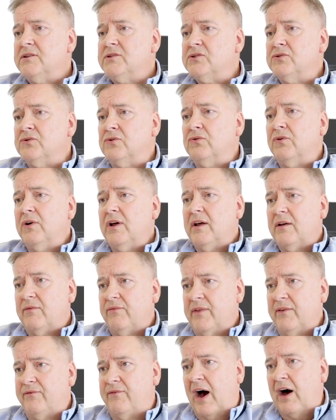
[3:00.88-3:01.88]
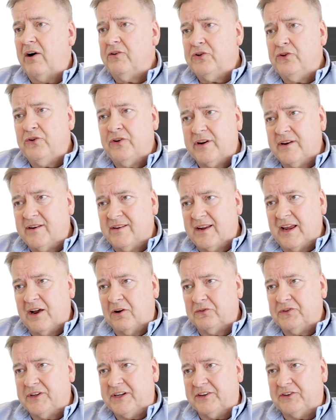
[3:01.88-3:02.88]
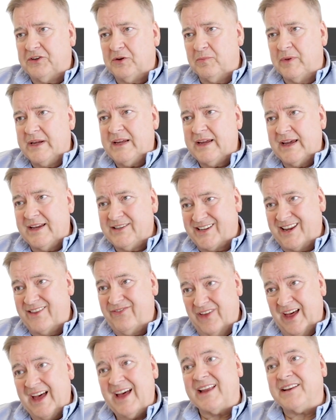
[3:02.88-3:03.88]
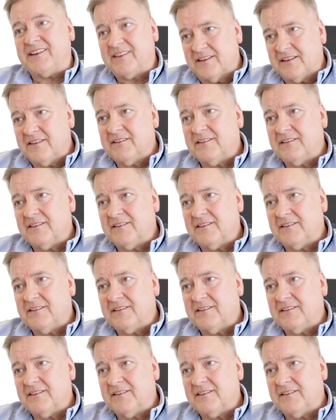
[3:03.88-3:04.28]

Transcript: So the value in LT to me is in that.